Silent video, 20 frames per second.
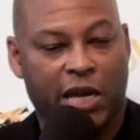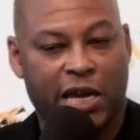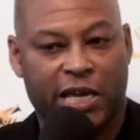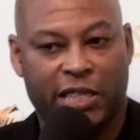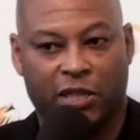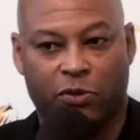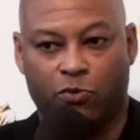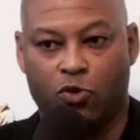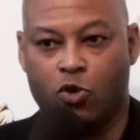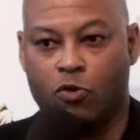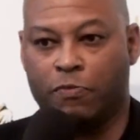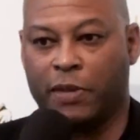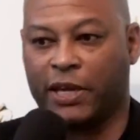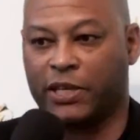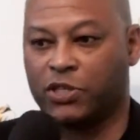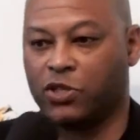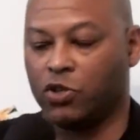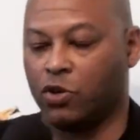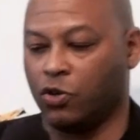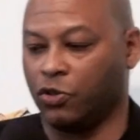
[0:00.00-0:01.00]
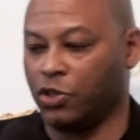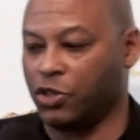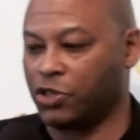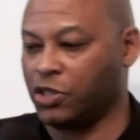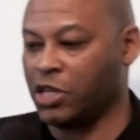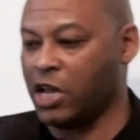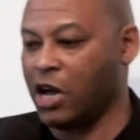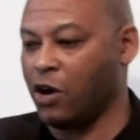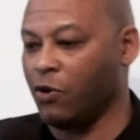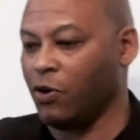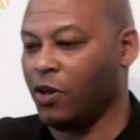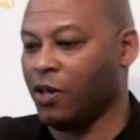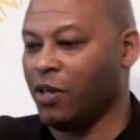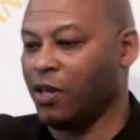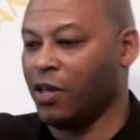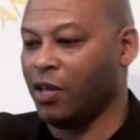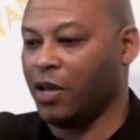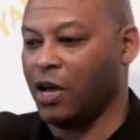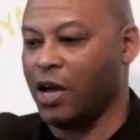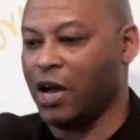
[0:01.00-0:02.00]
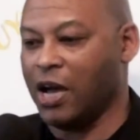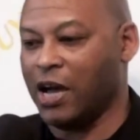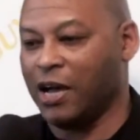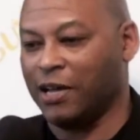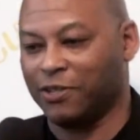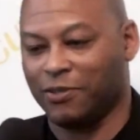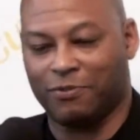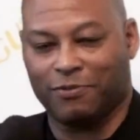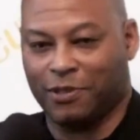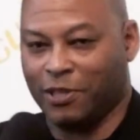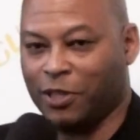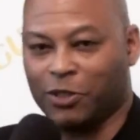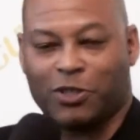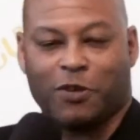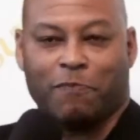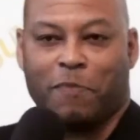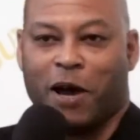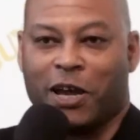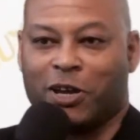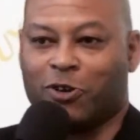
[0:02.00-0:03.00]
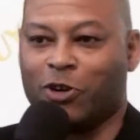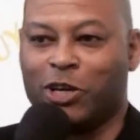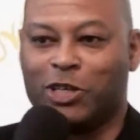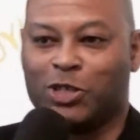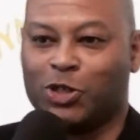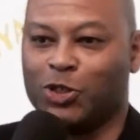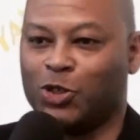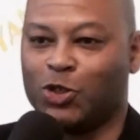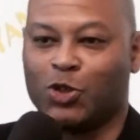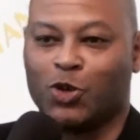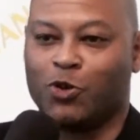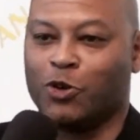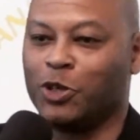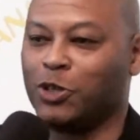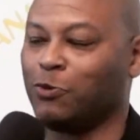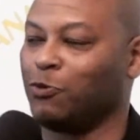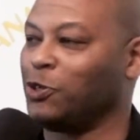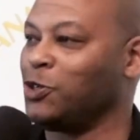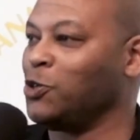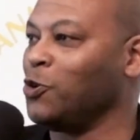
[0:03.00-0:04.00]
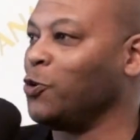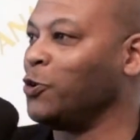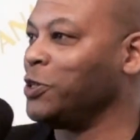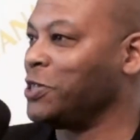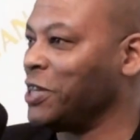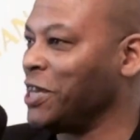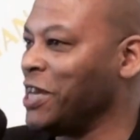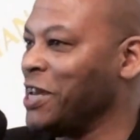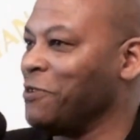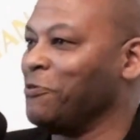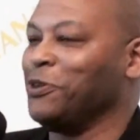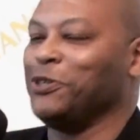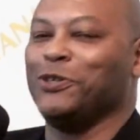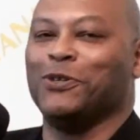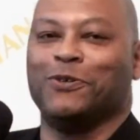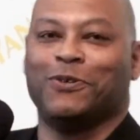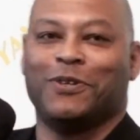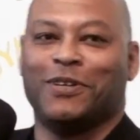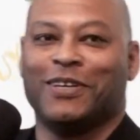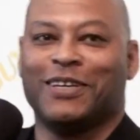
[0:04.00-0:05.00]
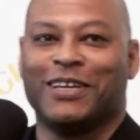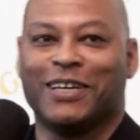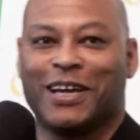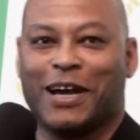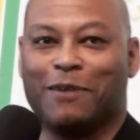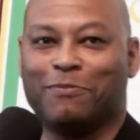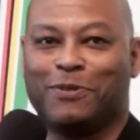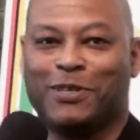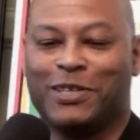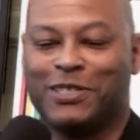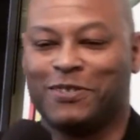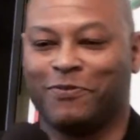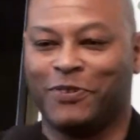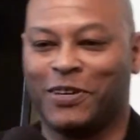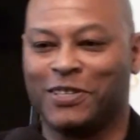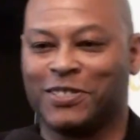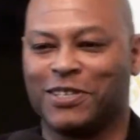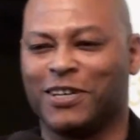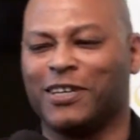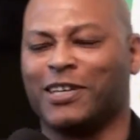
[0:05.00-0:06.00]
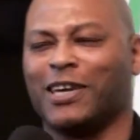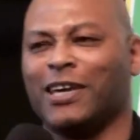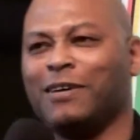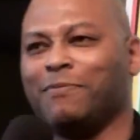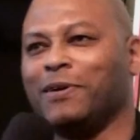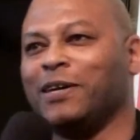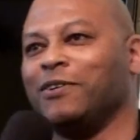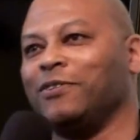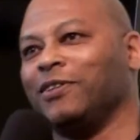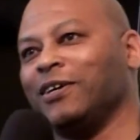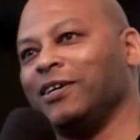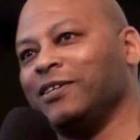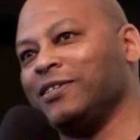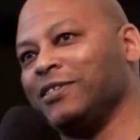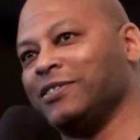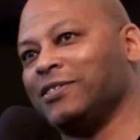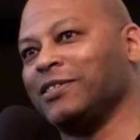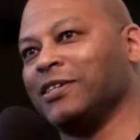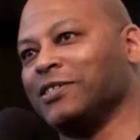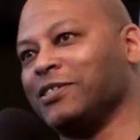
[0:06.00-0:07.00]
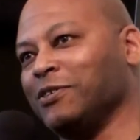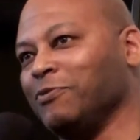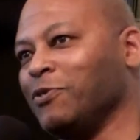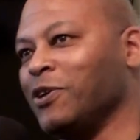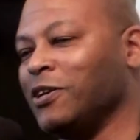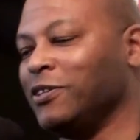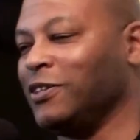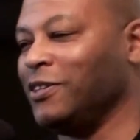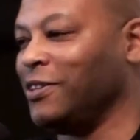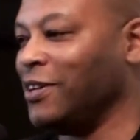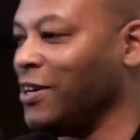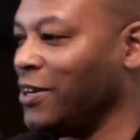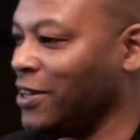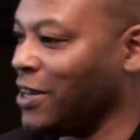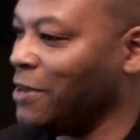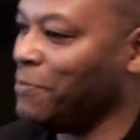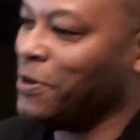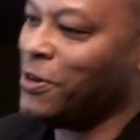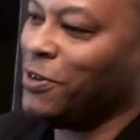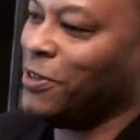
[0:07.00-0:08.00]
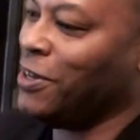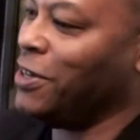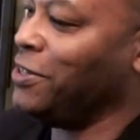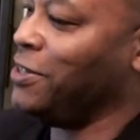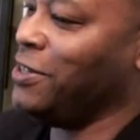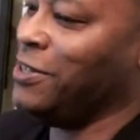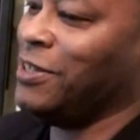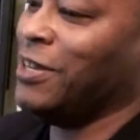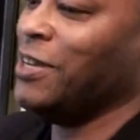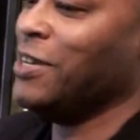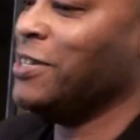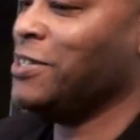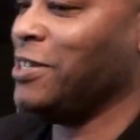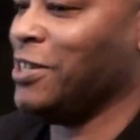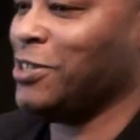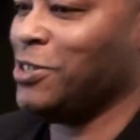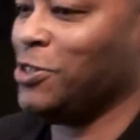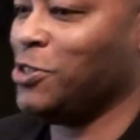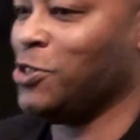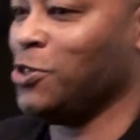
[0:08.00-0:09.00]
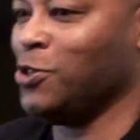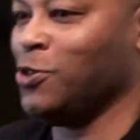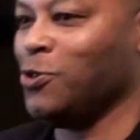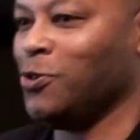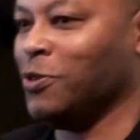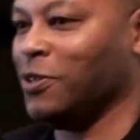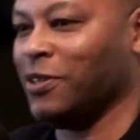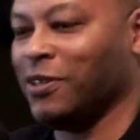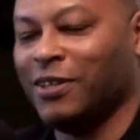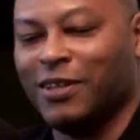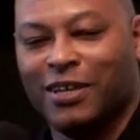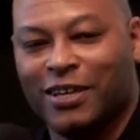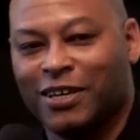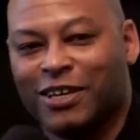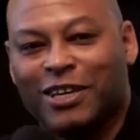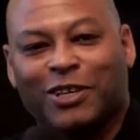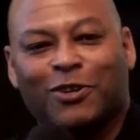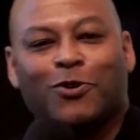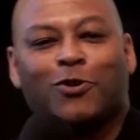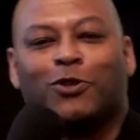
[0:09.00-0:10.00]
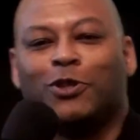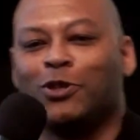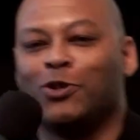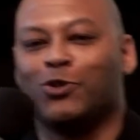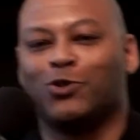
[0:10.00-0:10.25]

in the room next door just now. Uh, lots of migration stories, which you always hear when you come to these events. I came here in 1961, and I came here in 1962, and you know all the